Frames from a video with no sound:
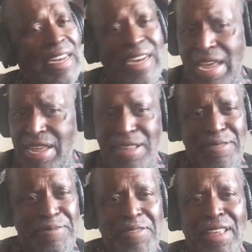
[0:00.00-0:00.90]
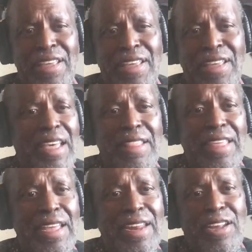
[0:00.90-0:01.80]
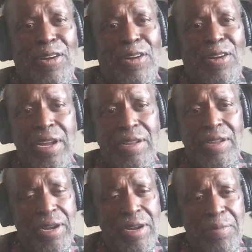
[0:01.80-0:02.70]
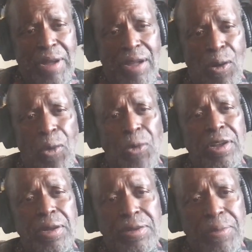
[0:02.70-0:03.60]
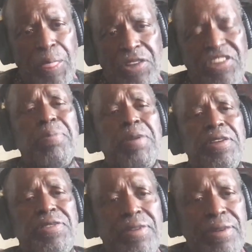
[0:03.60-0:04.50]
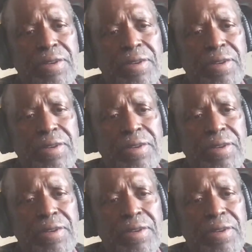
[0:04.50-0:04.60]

day. And then, when my older siblings,